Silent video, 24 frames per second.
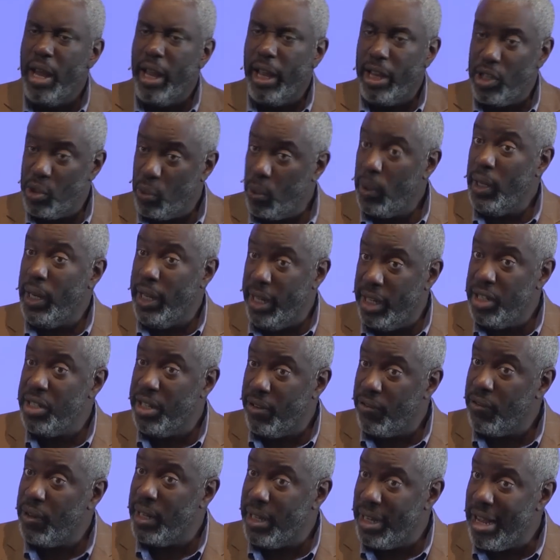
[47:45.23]
is really a
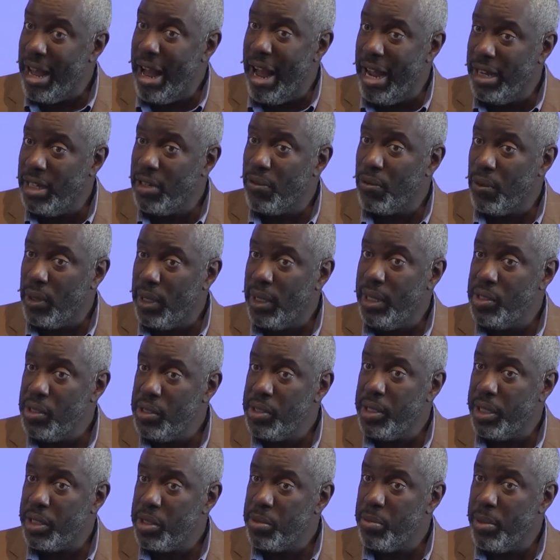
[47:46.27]
different kind of
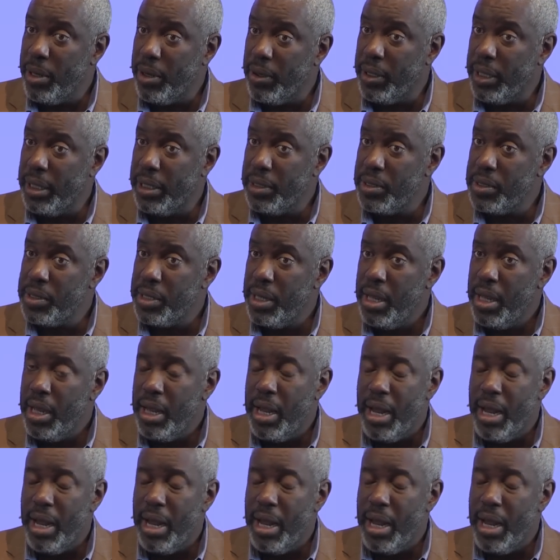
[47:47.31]
religious experience.